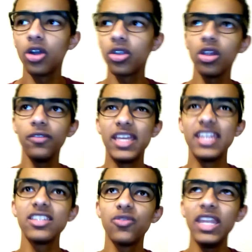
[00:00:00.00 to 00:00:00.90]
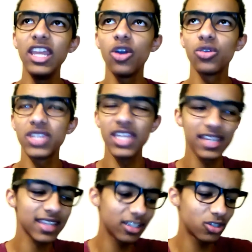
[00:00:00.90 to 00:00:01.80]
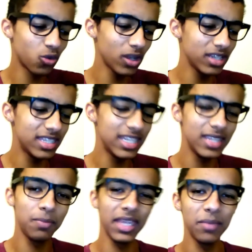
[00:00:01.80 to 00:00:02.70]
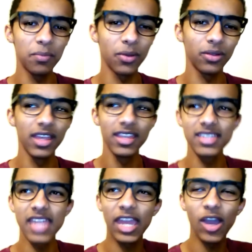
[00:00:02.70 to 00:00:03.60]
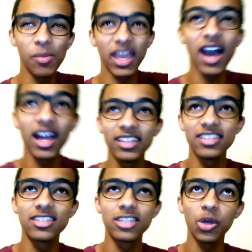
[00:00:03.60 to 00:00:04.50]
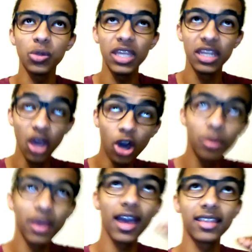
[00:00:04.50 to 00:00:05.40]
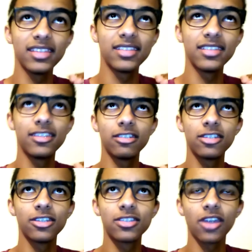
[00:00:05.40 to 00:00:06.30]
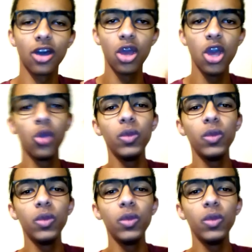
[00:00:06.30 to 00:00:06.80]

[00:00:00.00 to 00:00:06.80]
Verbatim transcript: On all of his videos, he has like 20 people saying, "Oh my god, this is so lit. Oh my god, this is such a good song."